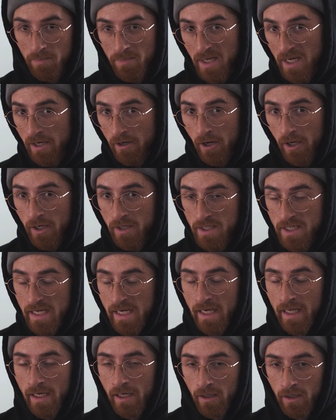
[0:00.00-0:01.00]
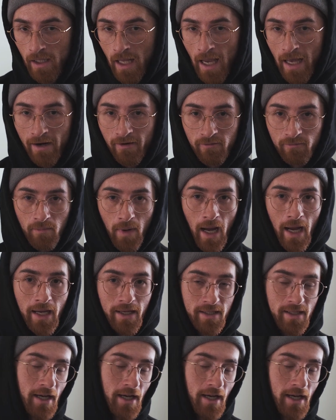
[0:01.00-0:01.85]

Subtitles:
Something you're going to see in a lot of my